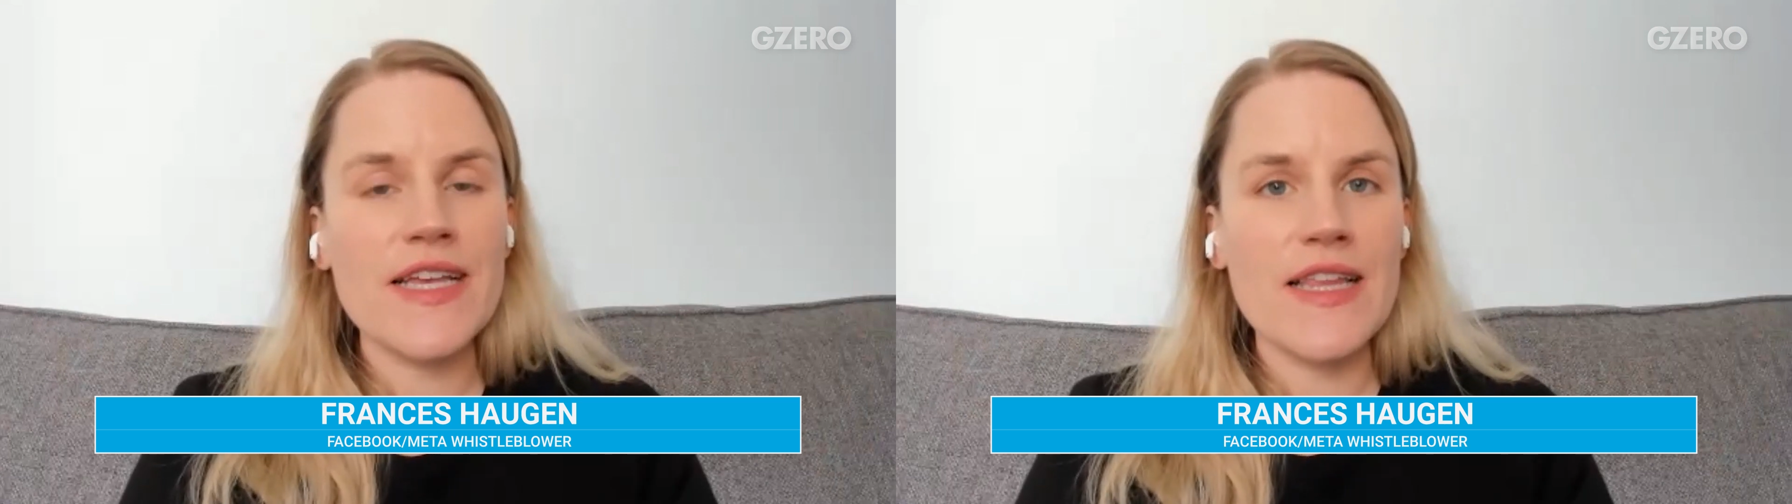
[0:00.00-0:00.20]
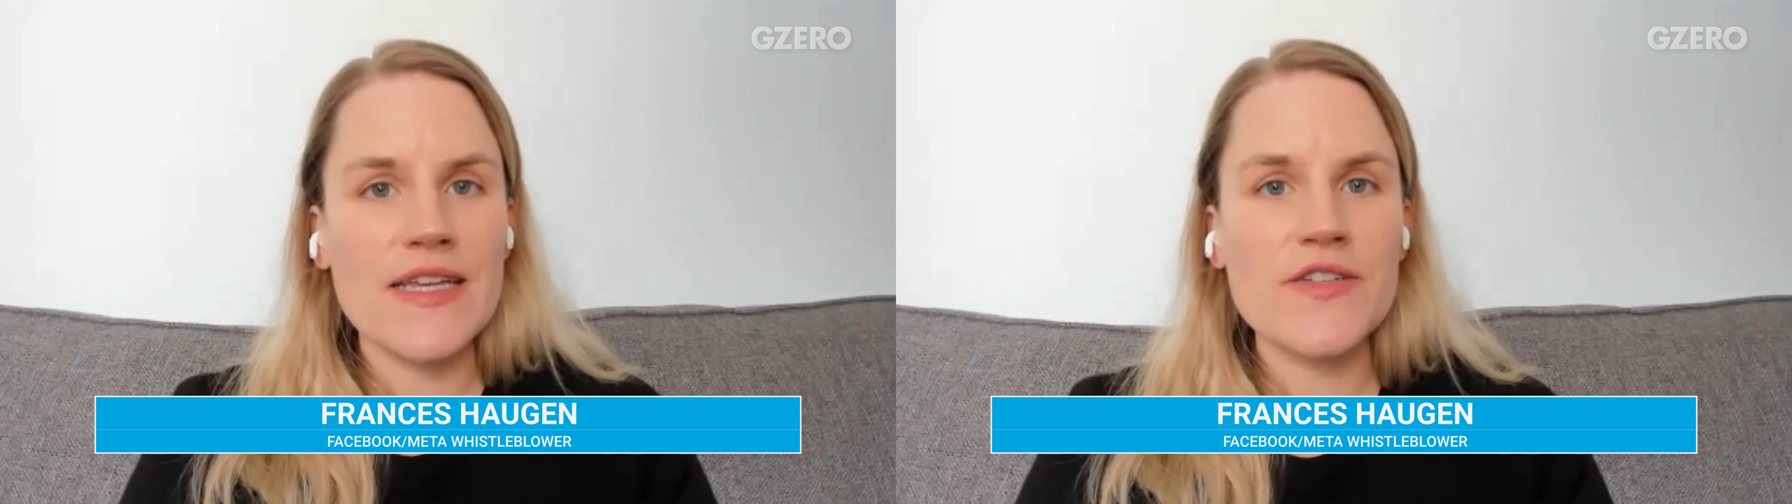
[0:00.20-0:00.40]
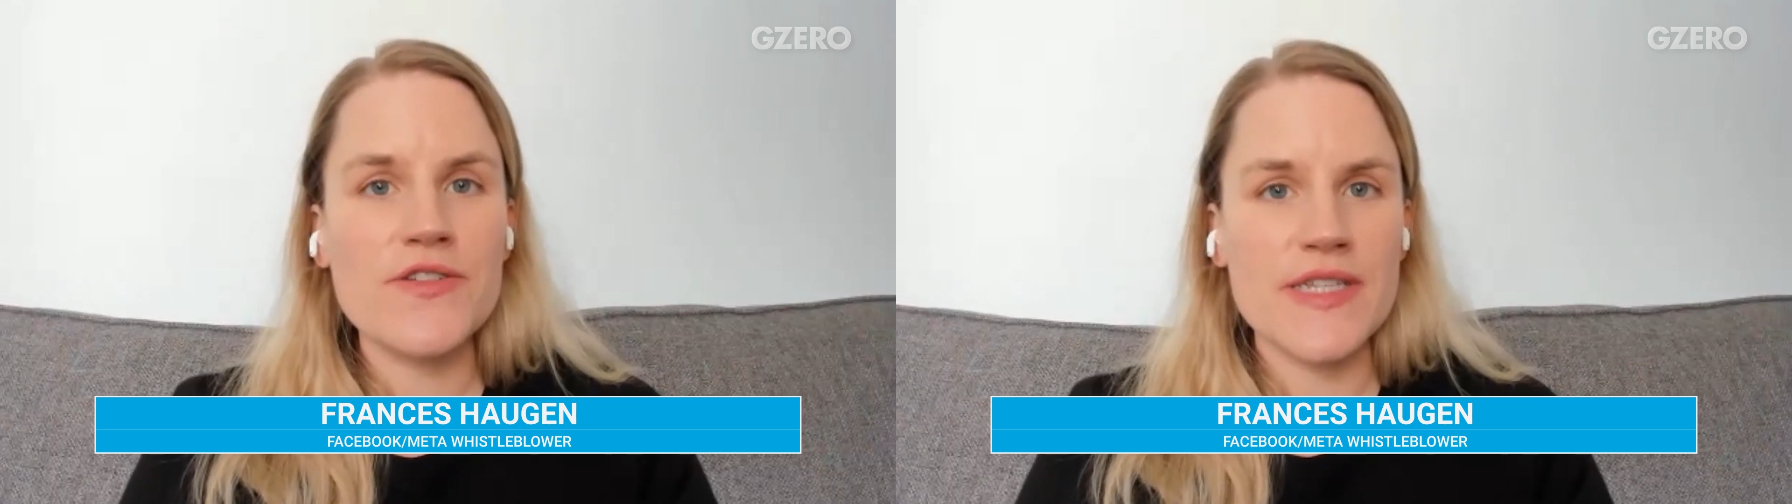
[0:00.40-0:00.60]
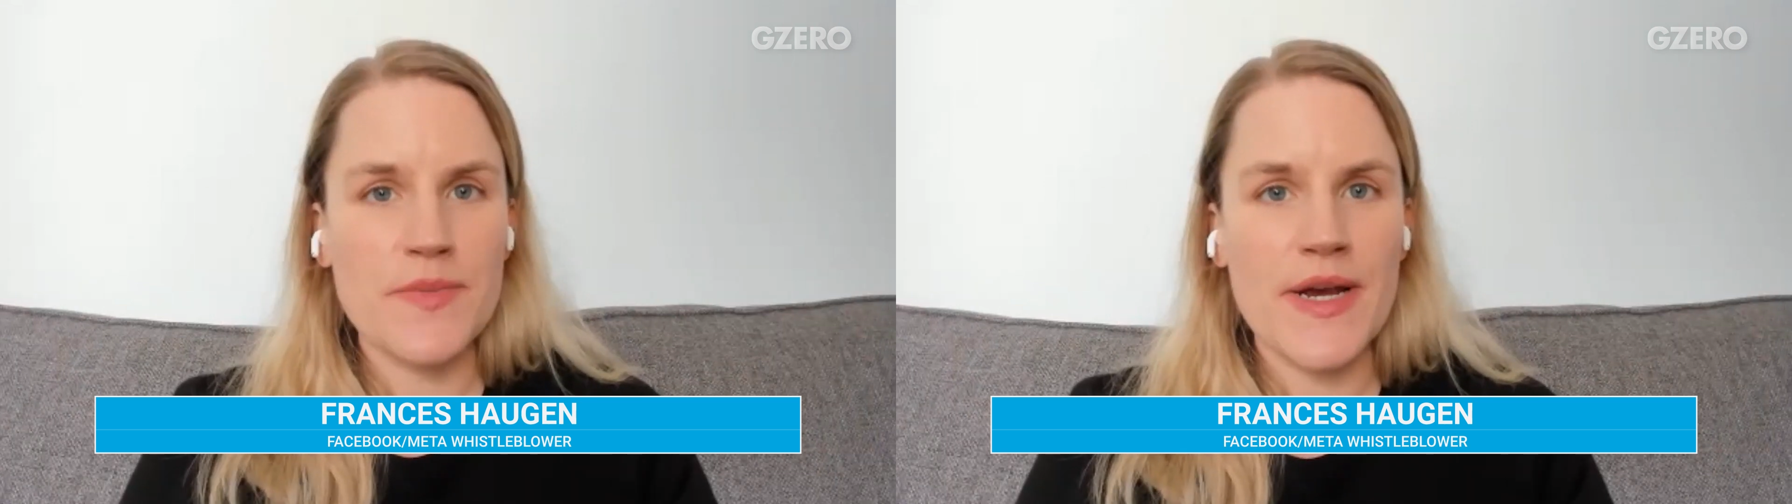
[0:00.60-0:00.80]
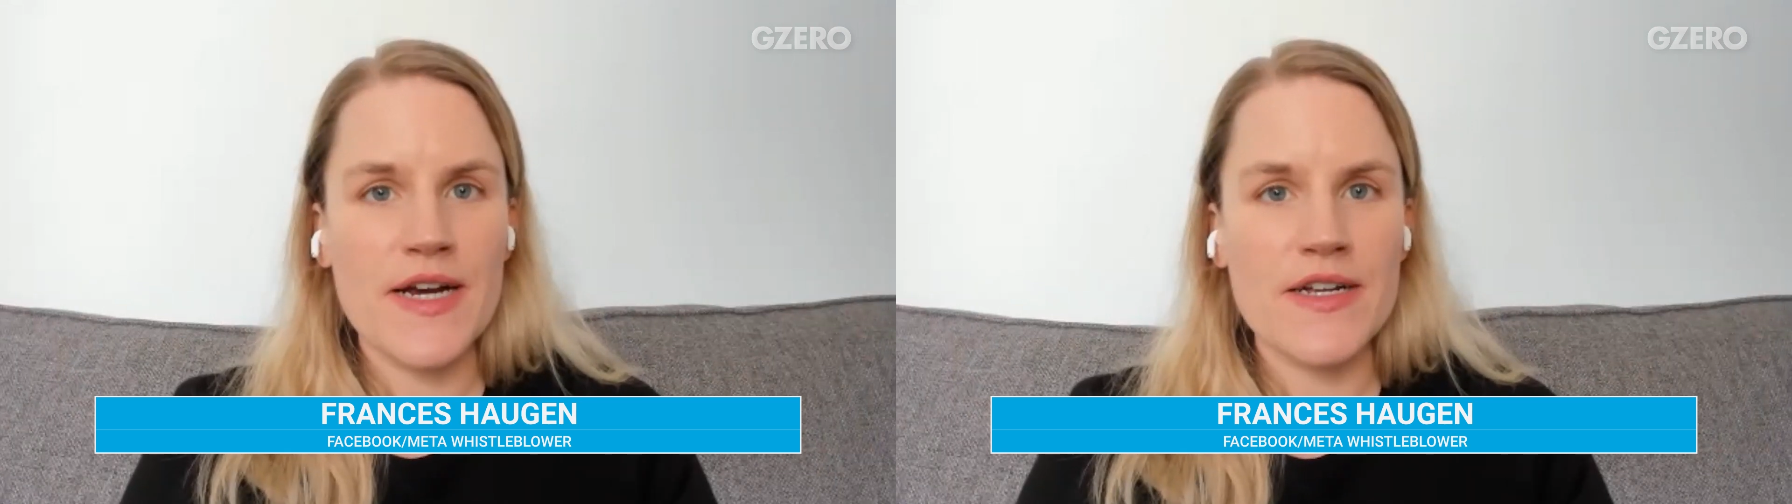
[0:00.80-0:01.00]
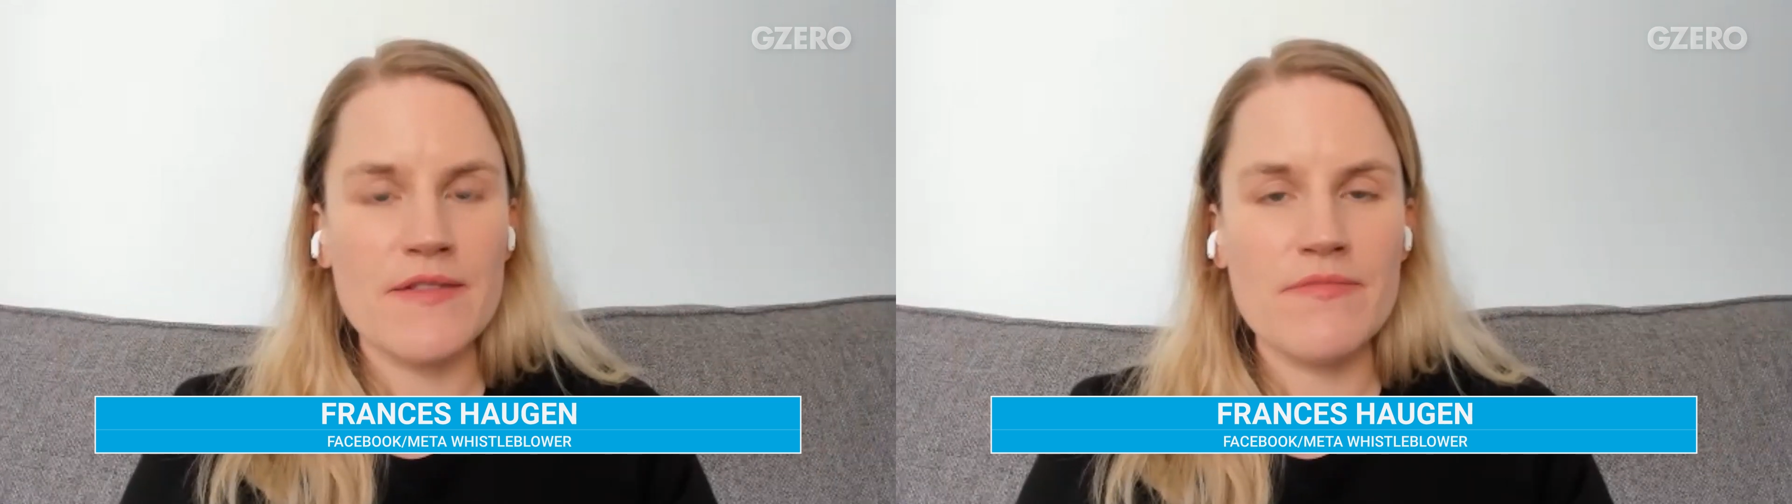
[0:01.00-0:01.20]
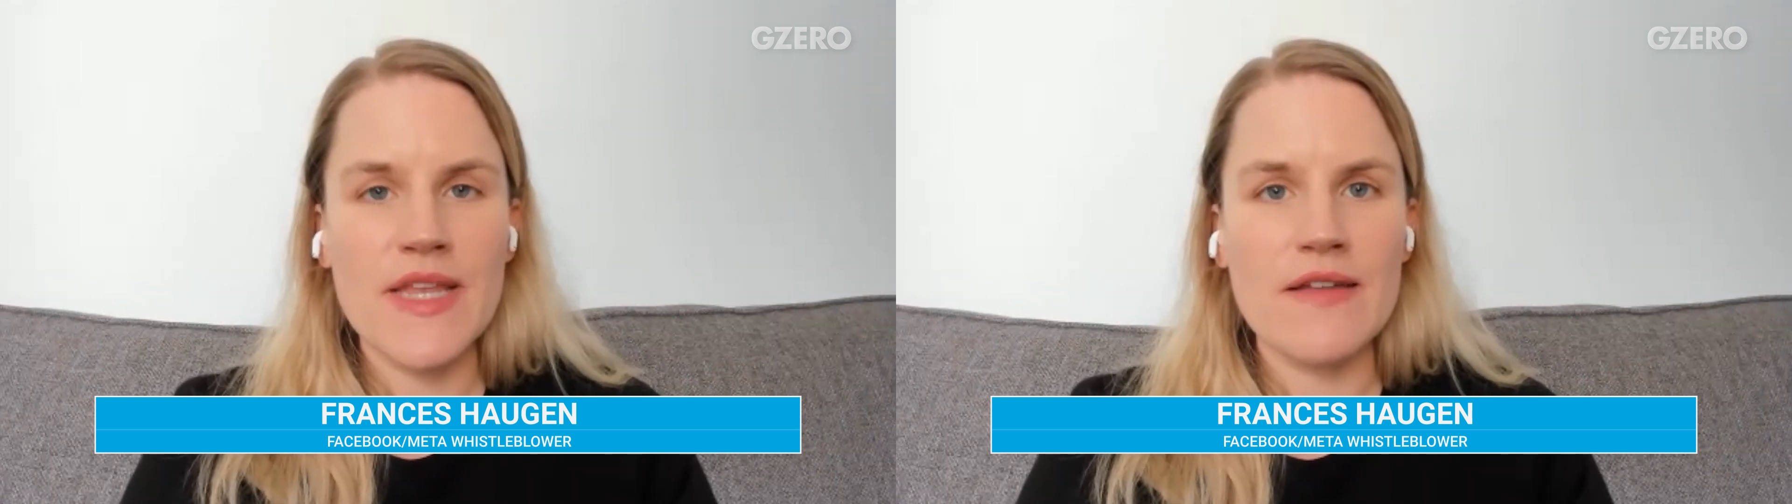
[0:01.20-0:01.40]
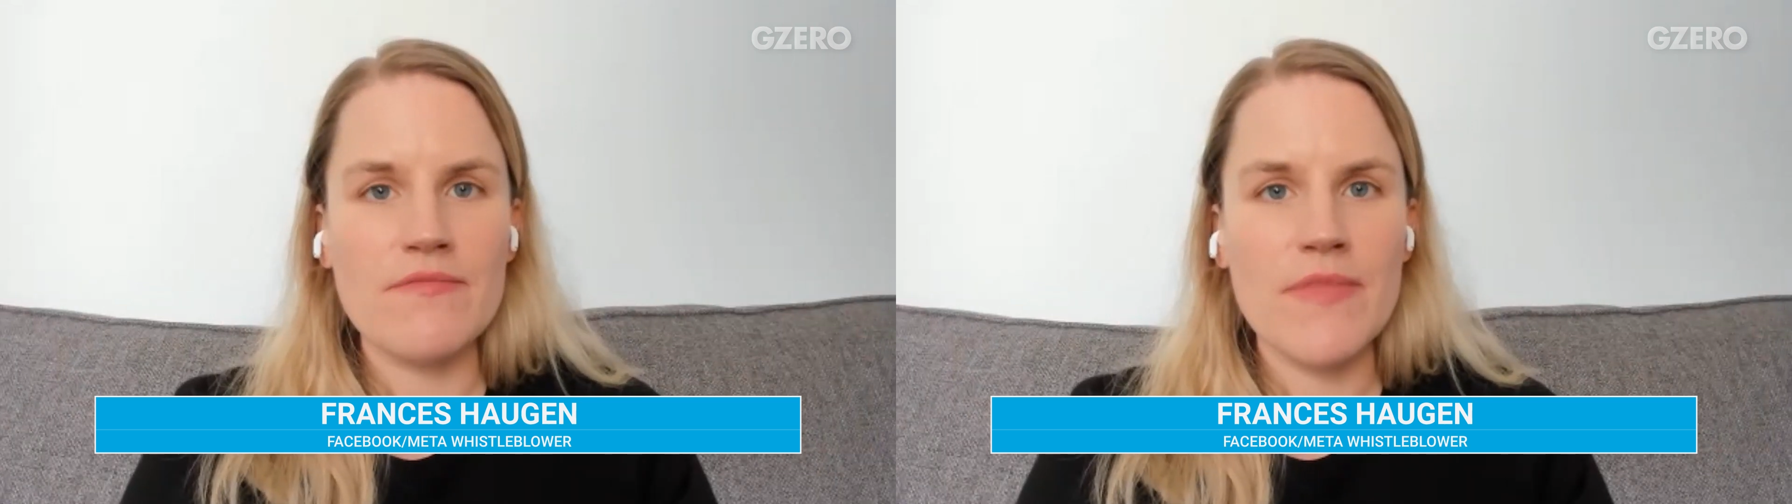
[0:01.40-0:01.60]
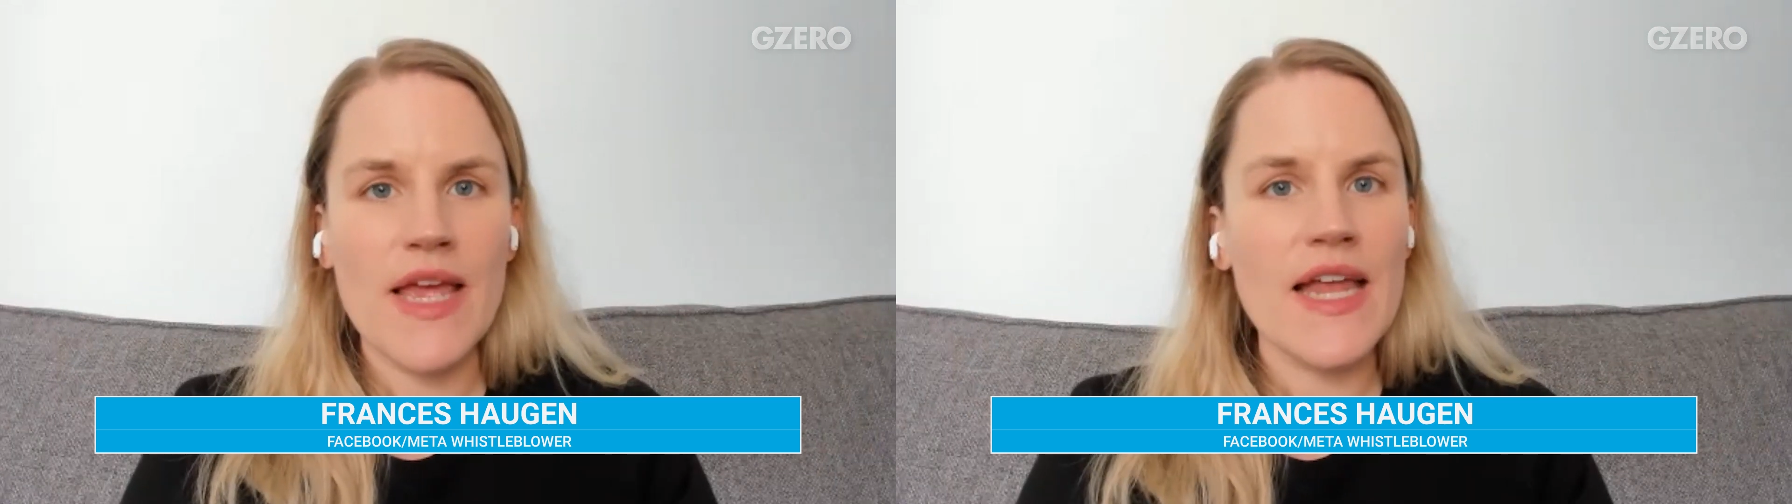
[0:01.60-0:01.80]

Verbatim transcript: less transparent than